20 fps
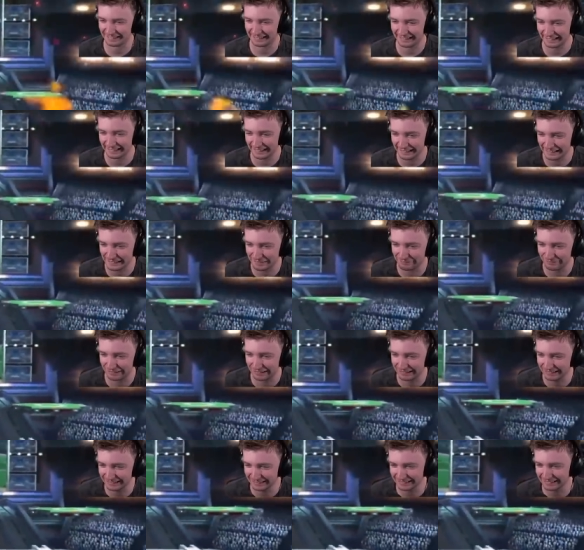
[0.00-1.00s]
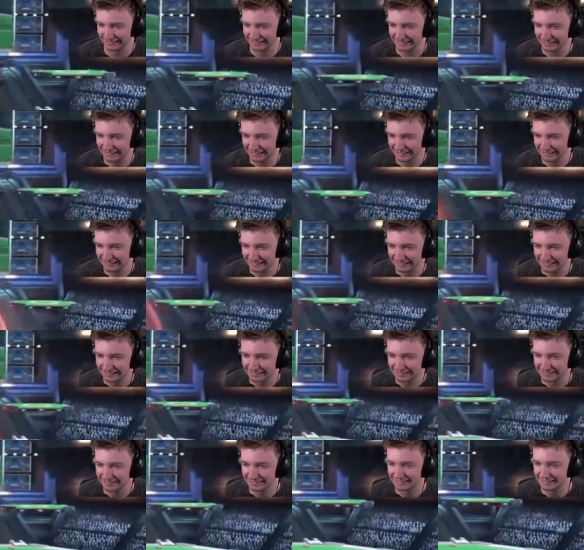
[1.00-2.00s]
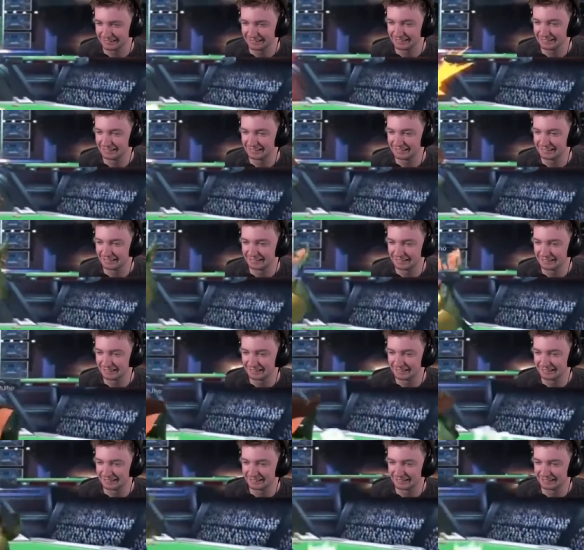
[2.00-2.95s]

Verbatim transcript: leaving. He did not. He got Tony the Tiger.